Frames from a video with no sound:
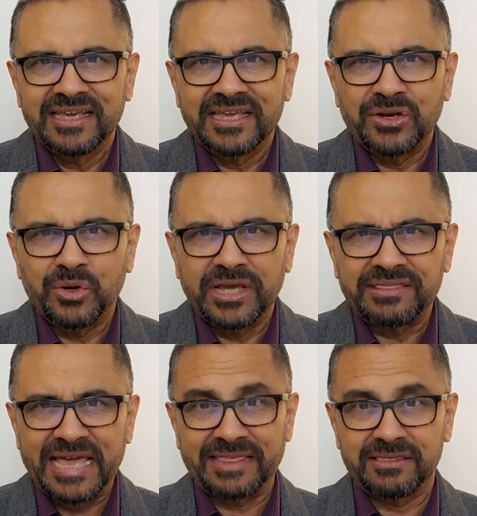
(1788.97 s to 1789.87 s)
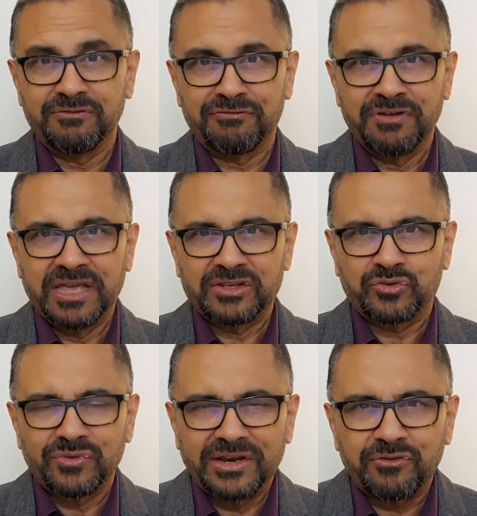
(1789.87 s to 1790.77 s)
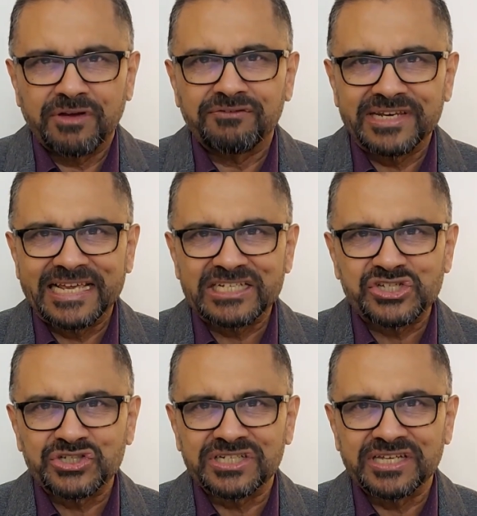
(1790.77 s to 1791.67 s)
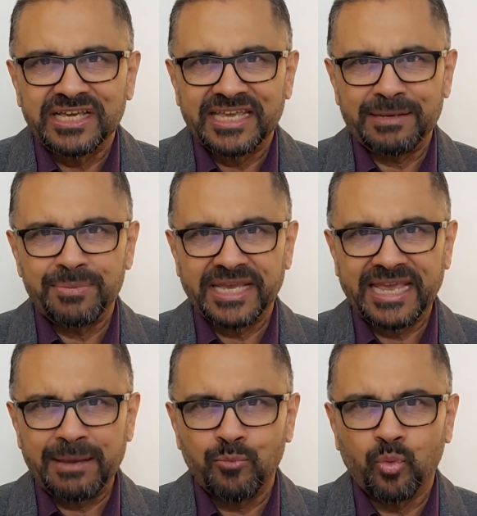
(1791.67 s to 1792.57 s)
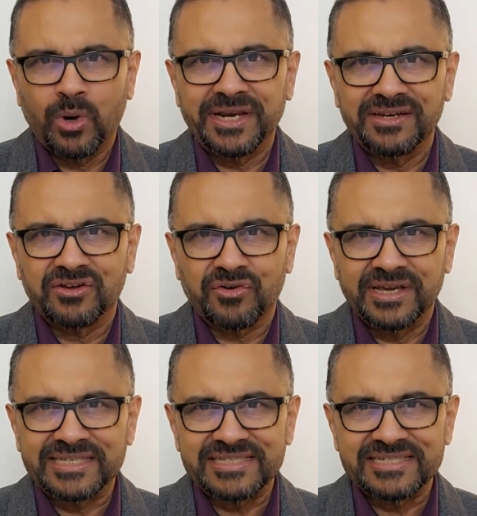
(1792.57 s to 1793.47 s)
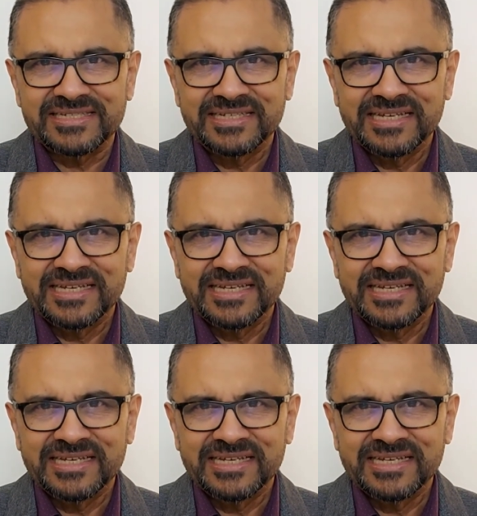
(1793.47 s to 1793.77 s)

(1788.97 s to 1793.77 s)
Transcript: It's as if through that revelation, he became one in Christ.